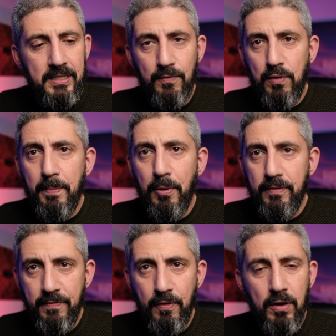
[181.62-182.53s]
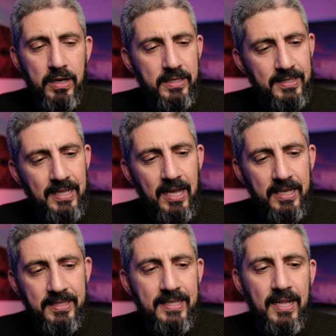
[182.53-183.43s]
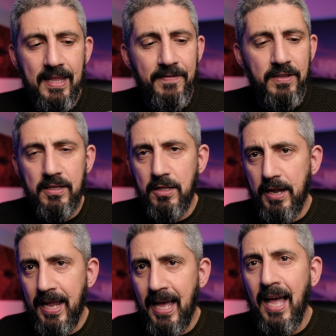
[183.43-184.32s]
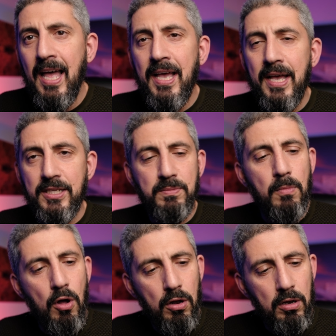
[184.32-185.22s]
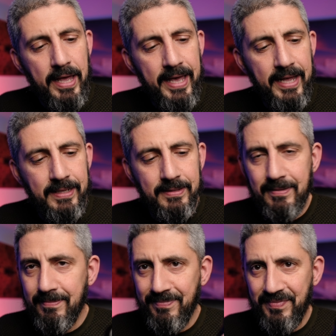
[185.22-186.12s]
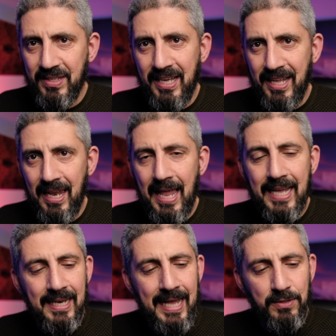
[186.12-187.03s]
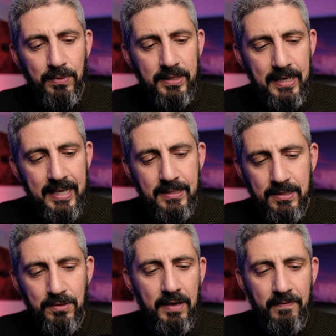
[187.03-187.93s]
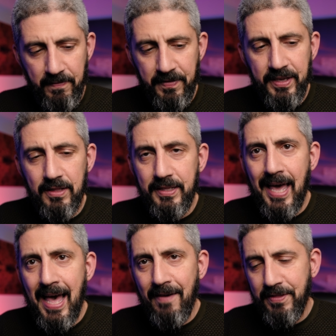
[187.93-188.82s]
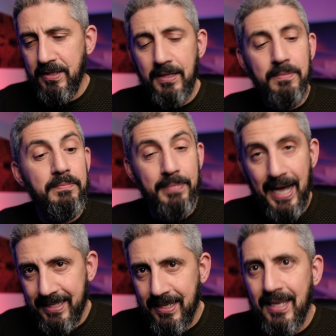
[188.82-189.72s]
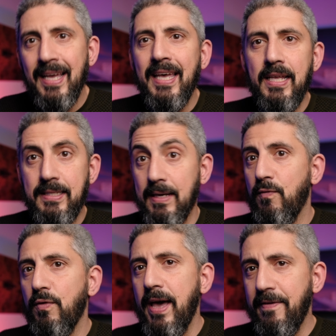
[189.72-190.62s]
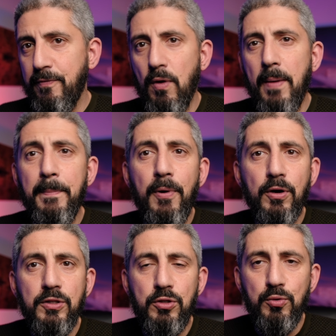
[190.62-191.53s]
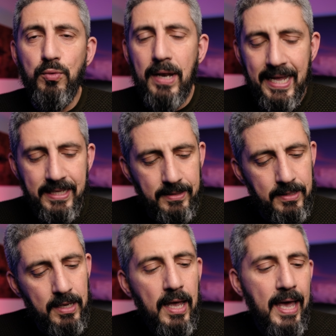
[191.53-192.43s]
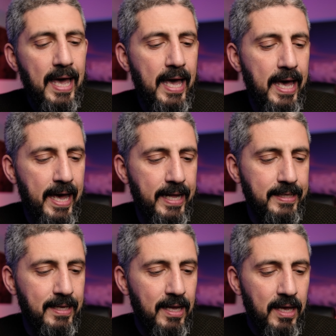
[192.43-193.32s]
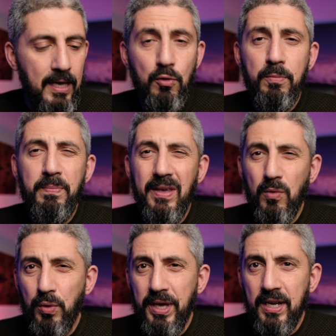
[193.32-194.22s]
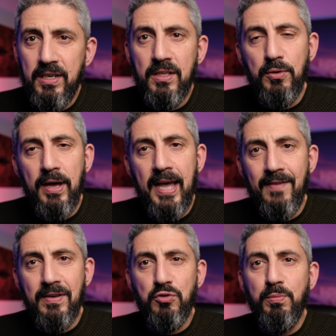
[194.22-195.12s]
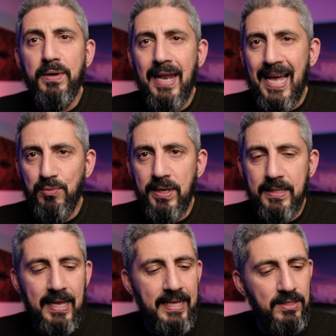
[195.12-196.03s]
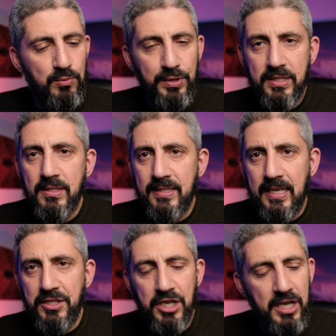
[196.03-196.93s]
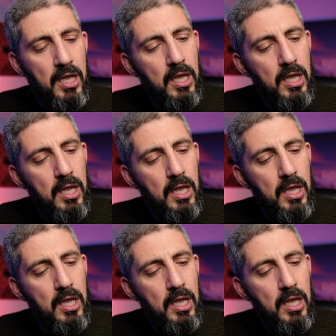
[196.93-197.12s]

f1.4. It's definitely not a small and lightweight lens. You can feel the heft in it, but it's a f1.2 lens, and it would be weird to have a super lightweight lens with such a